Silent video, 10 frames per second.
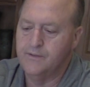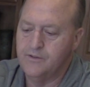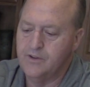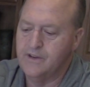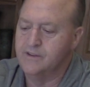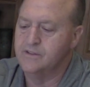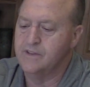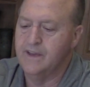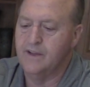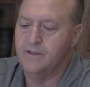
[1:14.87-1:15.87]
on the Jenctis
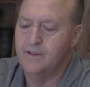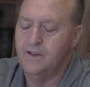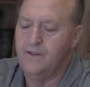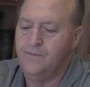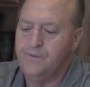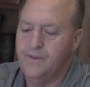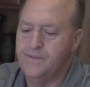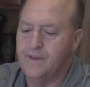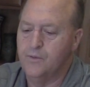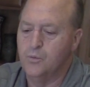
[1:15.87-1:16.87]
scale than
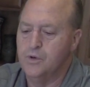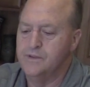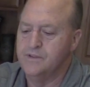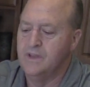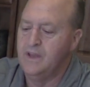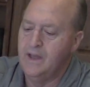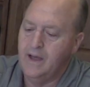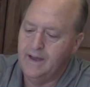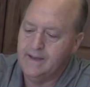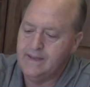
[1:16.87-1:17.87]
the other woods.
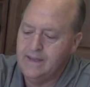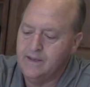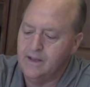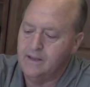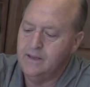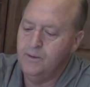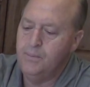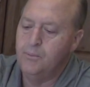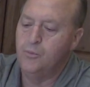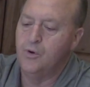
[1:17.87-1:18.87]
Again, a little
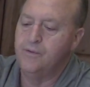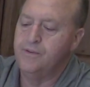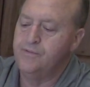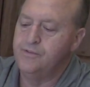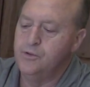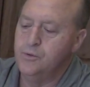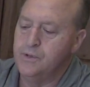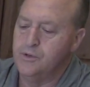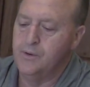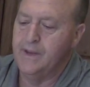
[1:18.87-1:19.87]
bit more of a
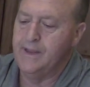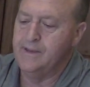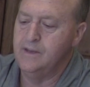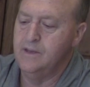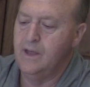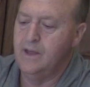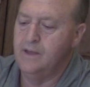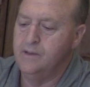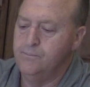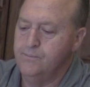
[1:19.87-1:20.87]
fluid grain,
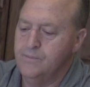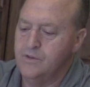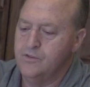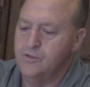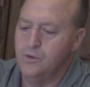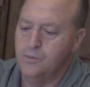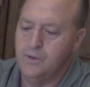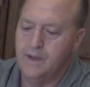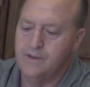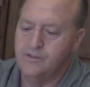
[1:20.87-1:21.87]
so
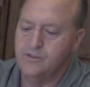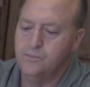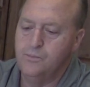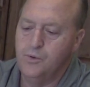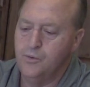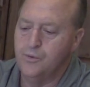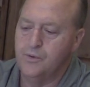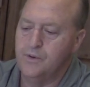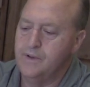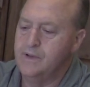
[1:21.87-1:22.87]
kind of
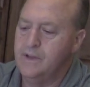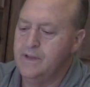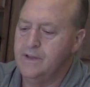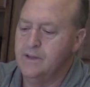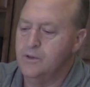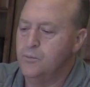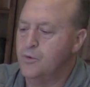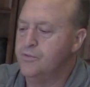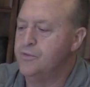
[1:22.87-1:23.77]
smoother and a little more